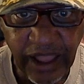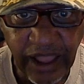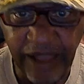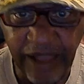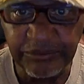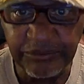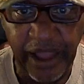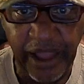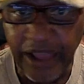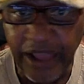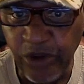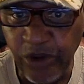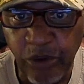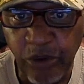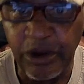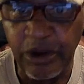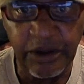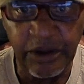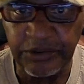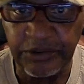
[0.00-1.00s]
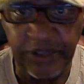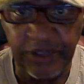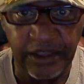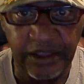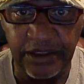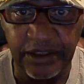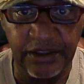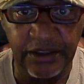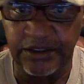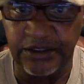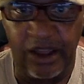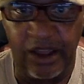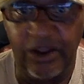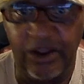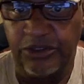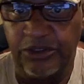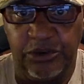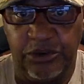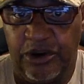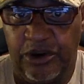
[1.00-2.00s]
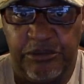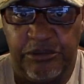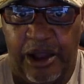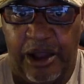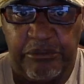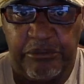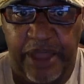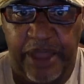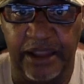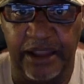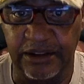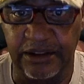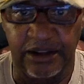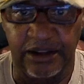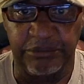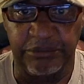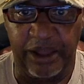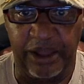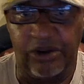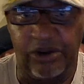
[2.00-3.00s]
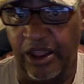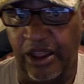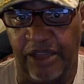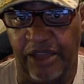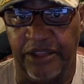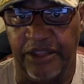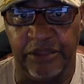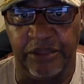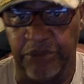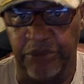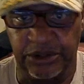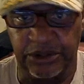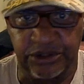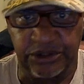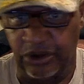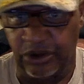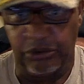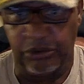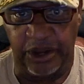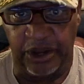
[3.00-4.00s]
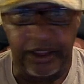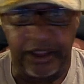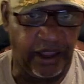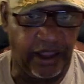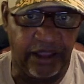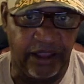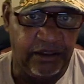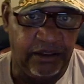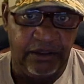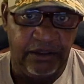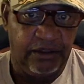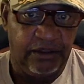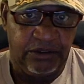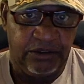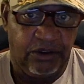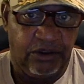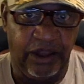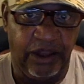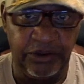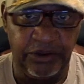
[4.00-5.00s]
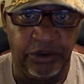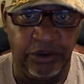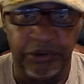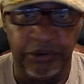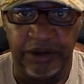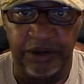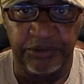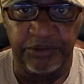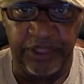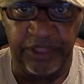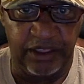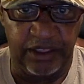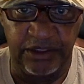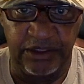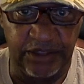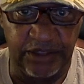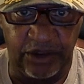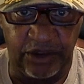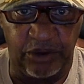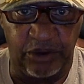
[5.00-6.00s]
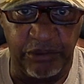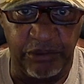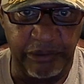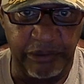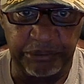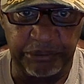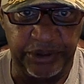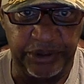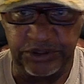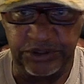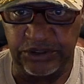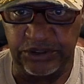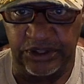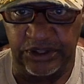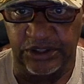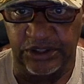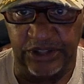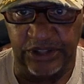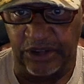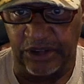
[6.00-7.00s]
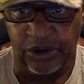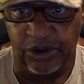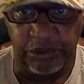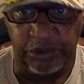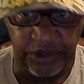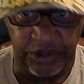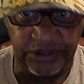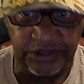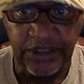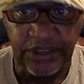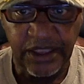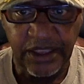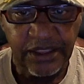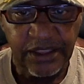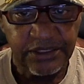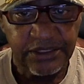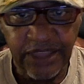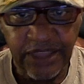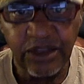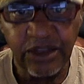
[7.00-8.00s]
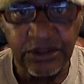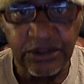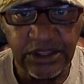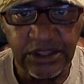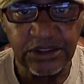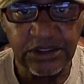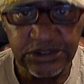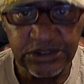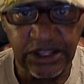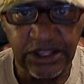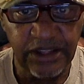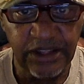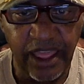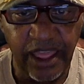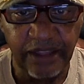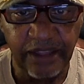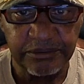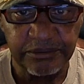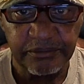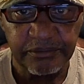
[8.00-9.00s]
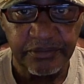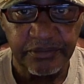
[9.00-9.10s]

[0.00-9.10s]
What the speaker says: I know where everything is. I don't have to worry about backing it up. I don't have that much no way. I know where everything is. I know where my pictures is. I know where this. They'll say that.